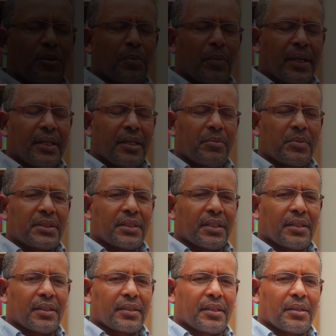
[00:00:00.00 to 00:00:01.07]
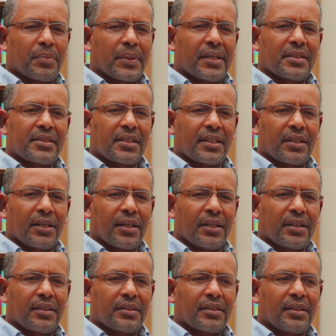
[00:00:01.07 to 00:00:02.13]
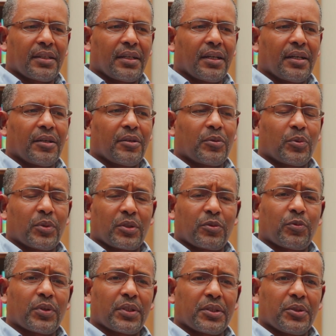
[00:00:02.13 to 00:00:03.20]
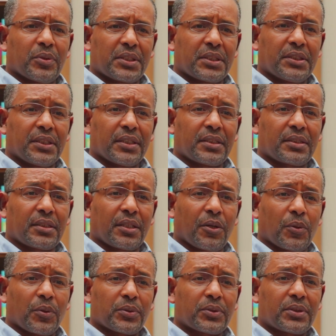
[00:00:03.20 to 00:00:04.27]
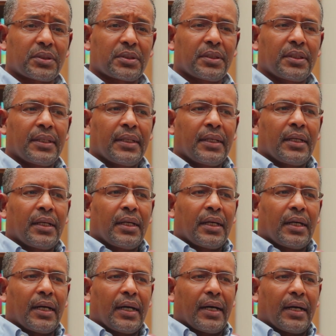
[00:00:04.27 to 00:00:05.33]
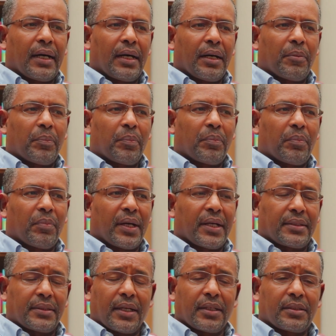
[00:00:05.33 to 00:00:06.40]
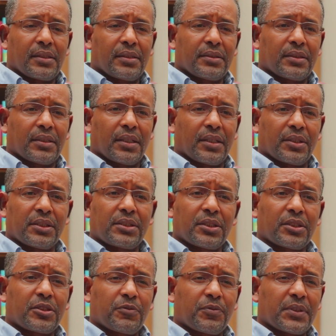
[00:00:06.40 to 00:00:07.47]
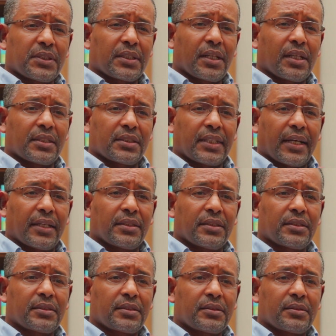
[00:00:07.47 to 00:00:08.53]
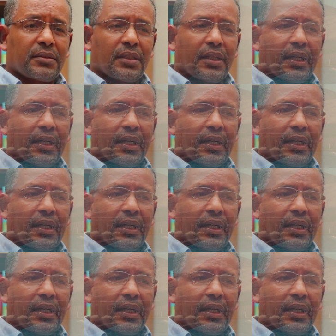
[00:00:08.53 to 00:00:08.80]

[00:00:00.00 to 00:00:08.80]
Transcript: My name is uh, Gabriel Senay. I uh, work for USGS EROS. Um, my title is a Research Physical Scientist.